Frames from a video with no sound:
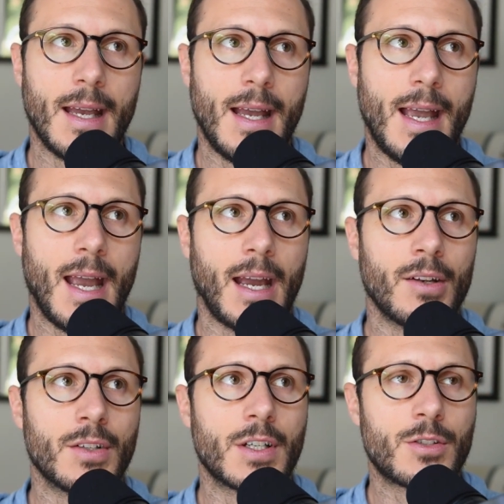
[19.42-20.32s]

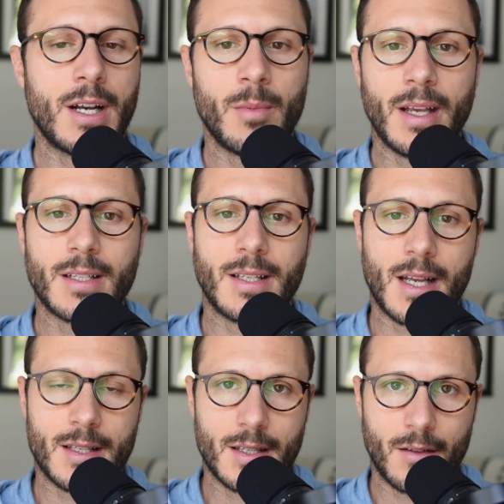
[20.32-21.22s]
and trying to make
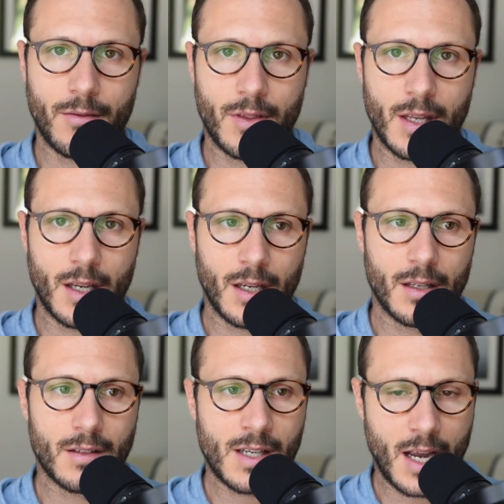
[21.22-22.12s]
sense of
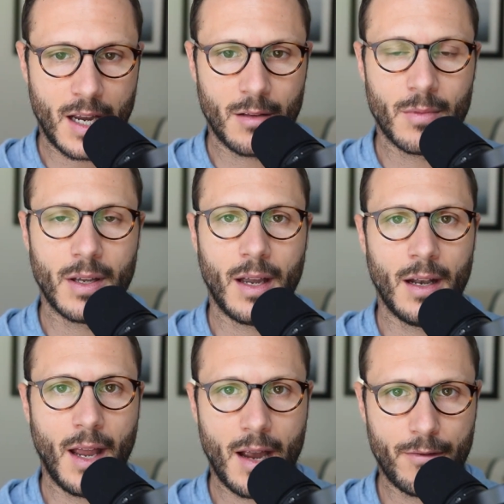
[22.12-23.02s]
the time
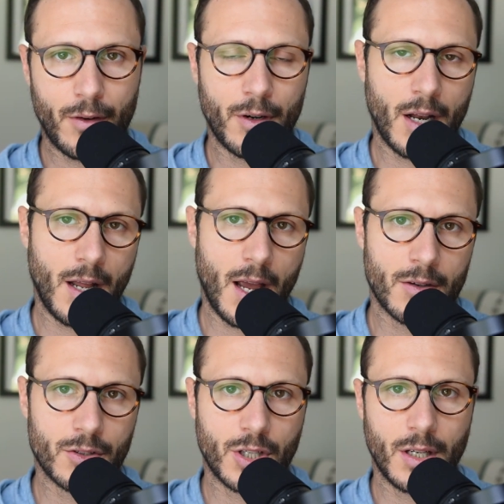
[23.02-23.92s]
and effort and
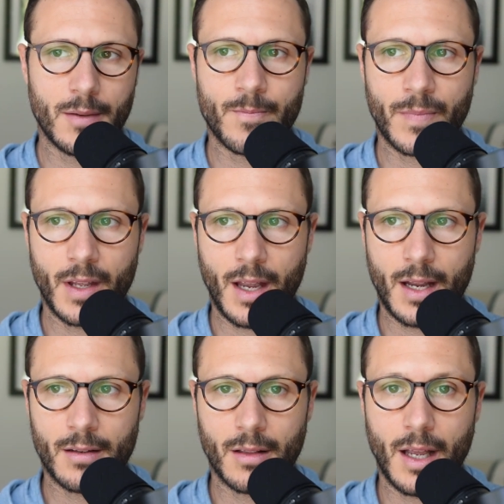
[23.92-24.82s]
energy
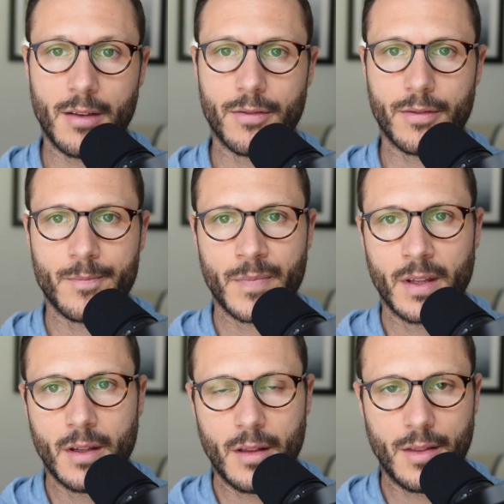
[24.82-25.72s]
and life
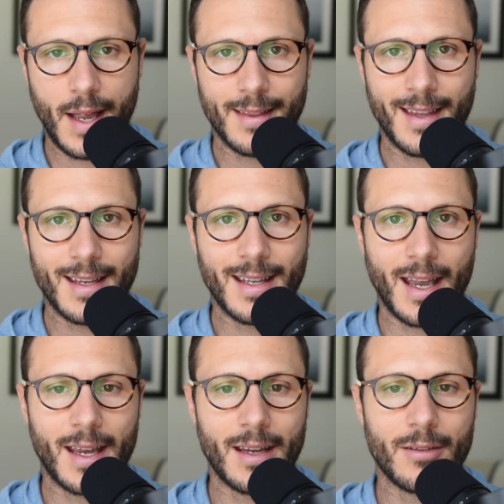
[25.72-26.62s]
that they
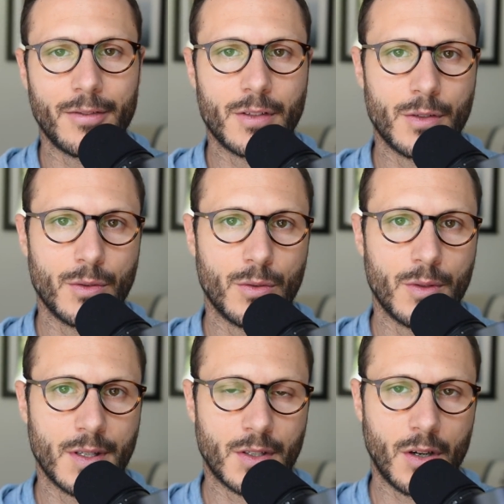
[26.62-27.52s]
gave to
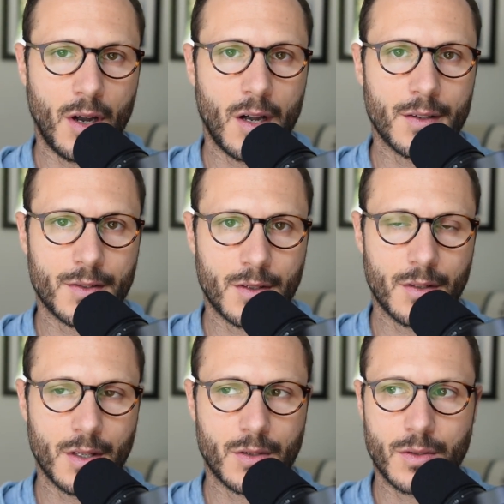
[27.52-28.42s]
this cause, to
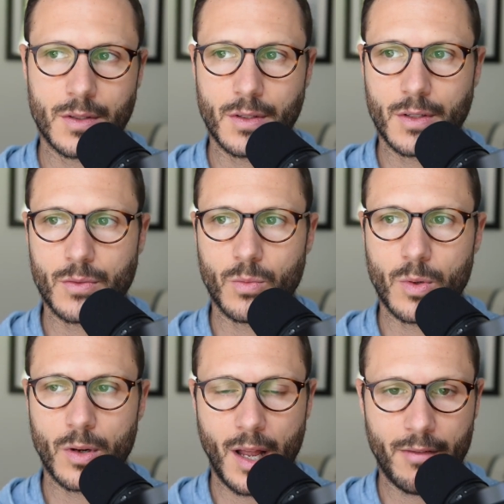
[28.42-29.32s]
this
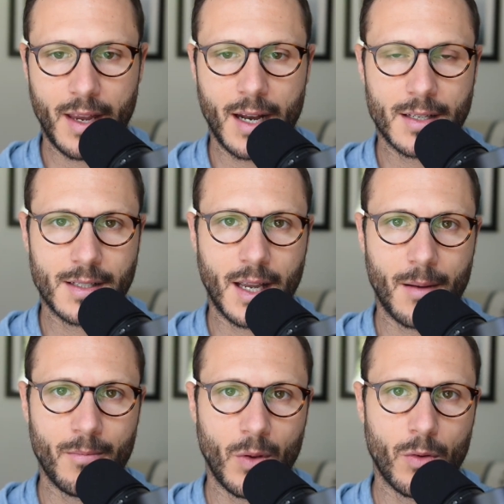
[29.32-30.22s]
war in
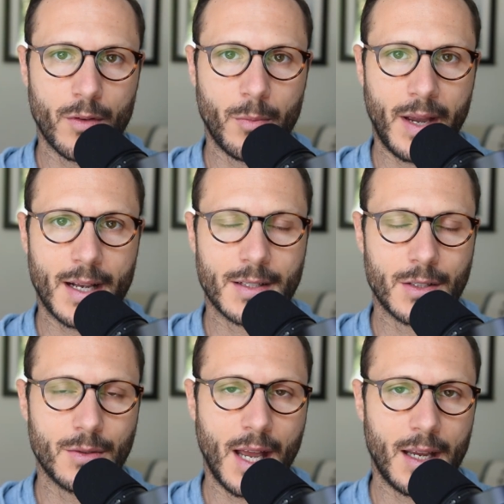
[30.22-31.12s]
Afghanistan over the past
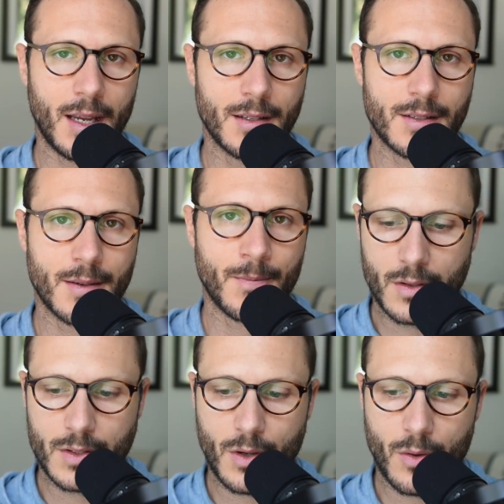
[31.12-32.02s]
2 decades.
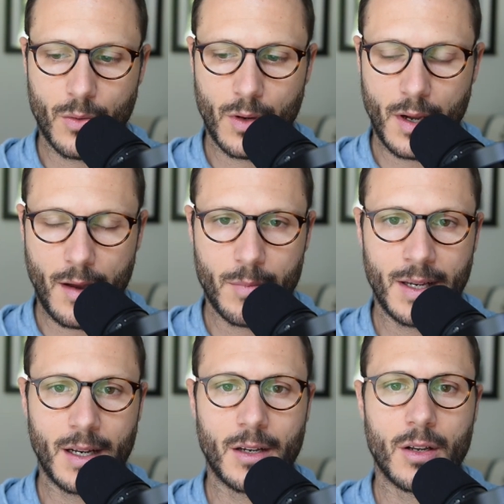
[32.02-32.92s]
So I've been
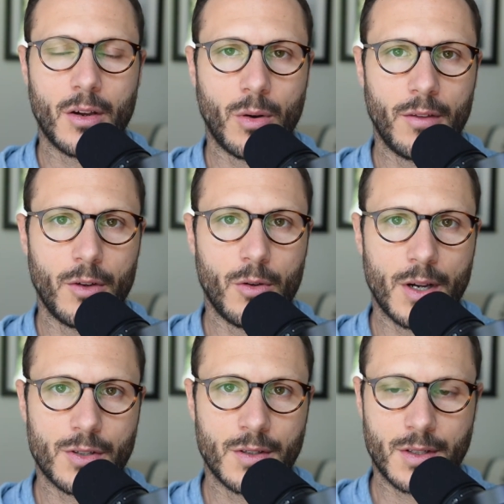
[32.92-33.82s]
getting quite a few
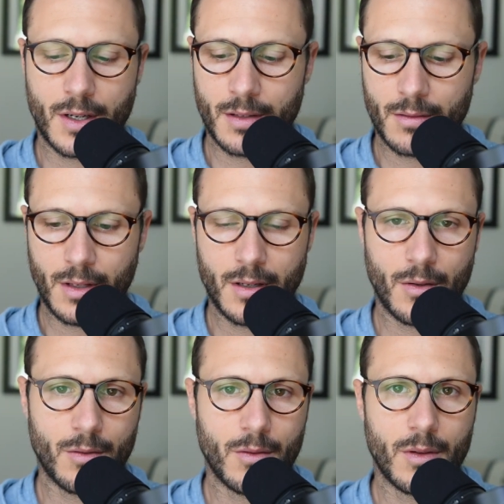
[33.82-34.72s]
questions on,
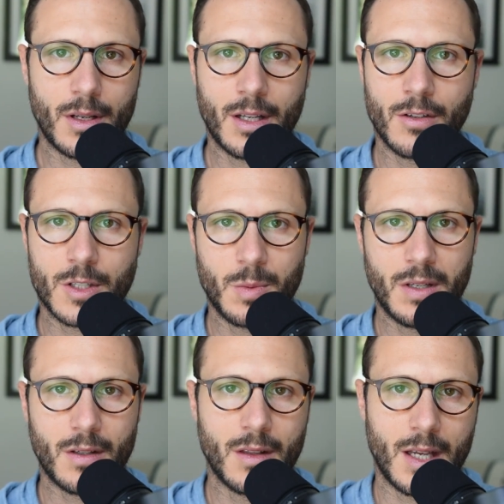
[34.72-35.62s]
can you
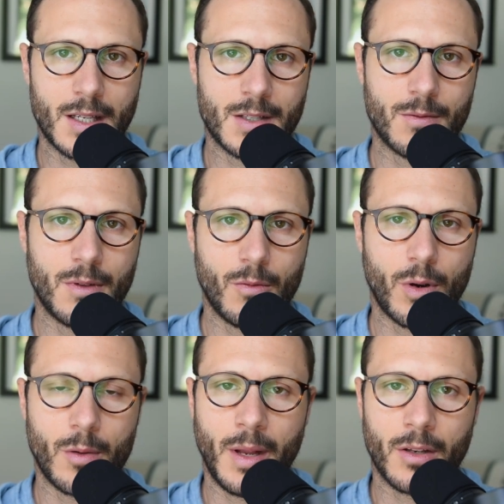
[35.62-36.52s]
speak to this?
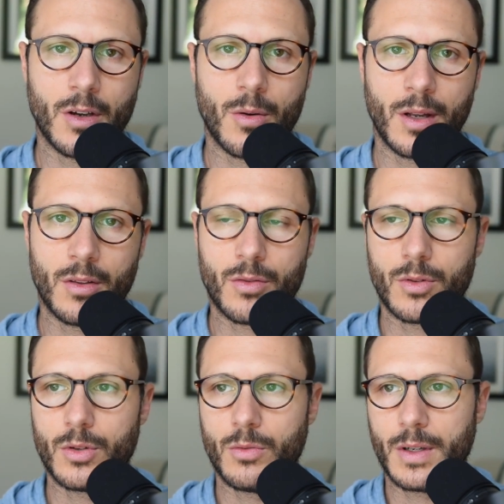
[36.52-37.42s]
What are men going
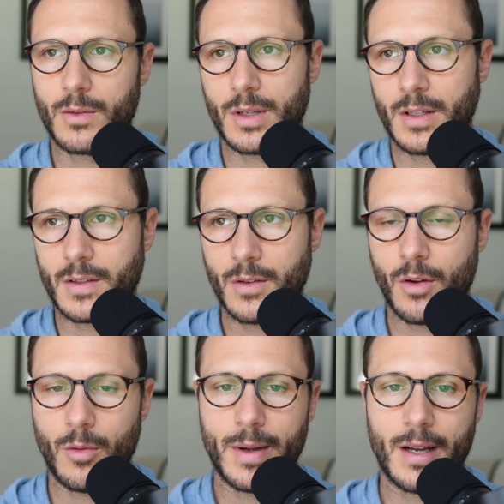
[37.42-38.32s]
through? What do we need to
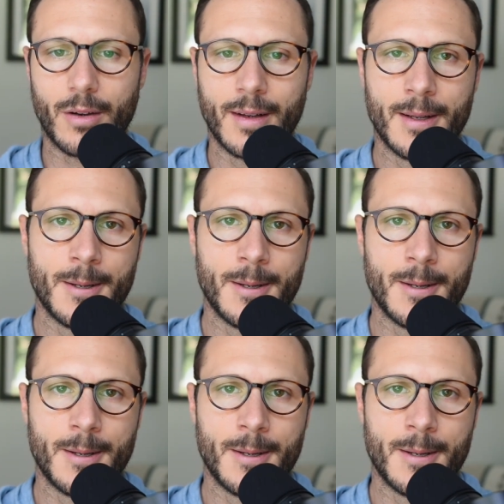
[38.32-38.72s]
know about?